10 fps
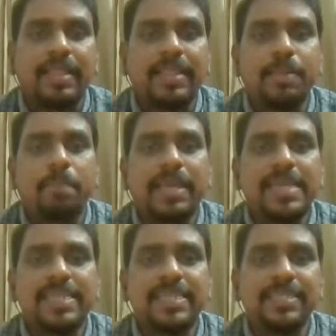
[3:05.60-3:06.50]
Then the
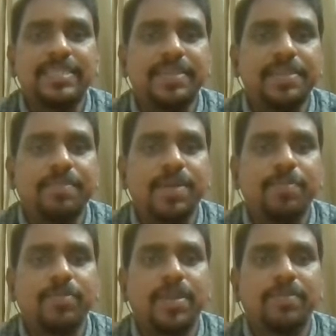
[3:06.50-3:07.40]
placating theory of
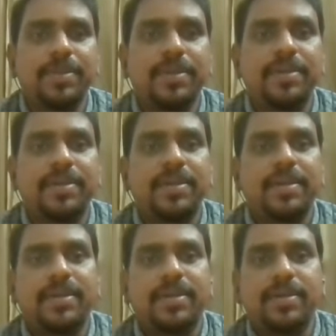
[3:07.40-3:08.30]
labor welfare
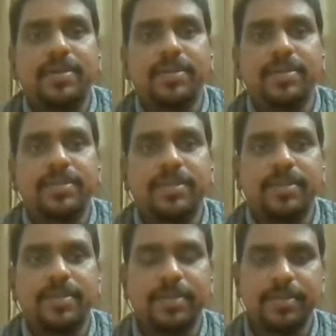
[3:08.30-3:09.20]
is
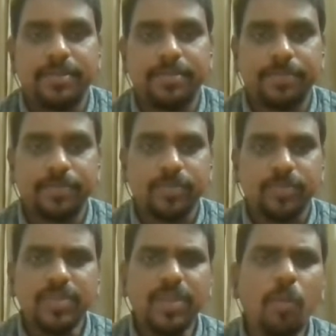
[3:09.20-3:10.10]

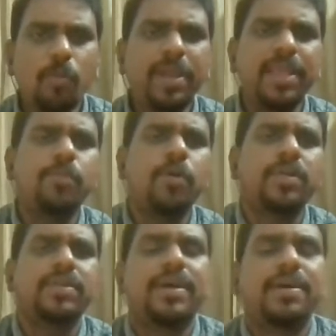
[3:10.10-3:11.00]
very
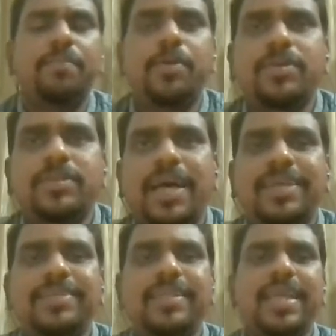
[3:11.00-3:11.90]
important, because
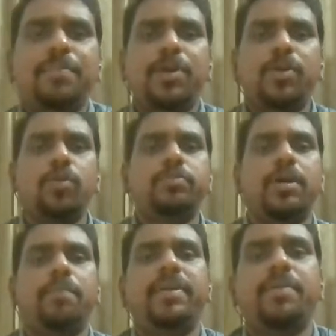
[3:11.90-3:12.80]
as the labor groups
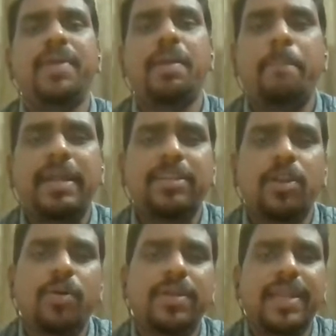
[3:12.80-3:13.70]
are becoming
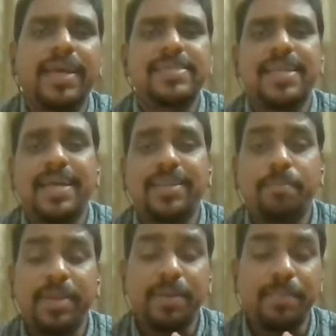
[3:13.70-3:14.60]
better organized and
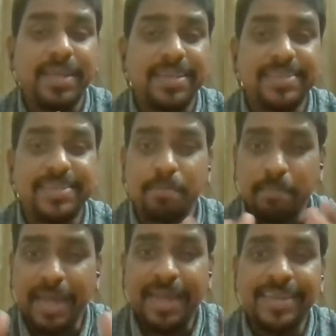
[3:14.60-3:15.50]
are becoming
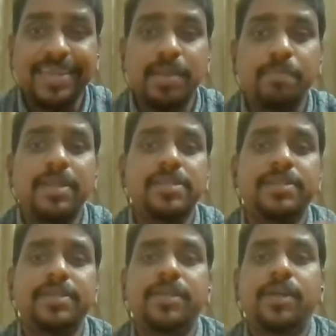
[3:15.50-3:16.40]
demanding and
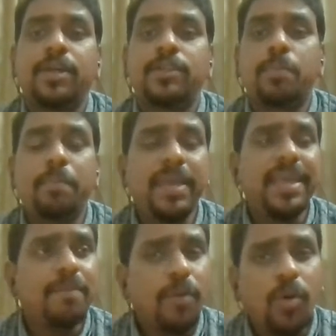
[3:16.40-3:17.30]
militant, so
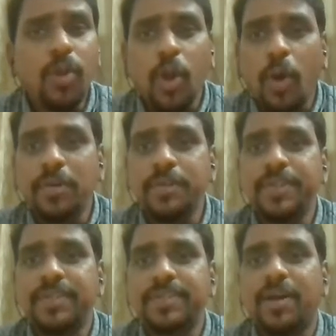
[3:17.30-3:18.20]
being more
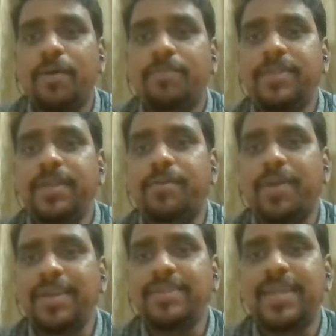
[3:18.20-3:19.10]
conscious of their
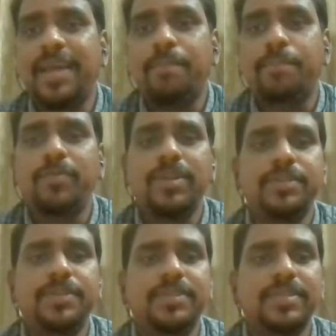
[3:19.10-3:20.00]
rights and
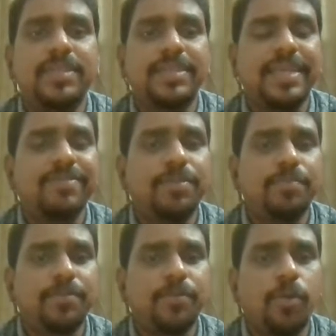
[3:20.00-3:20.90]
privileges, that
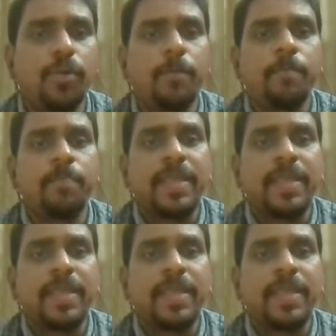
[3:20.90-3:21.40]
even before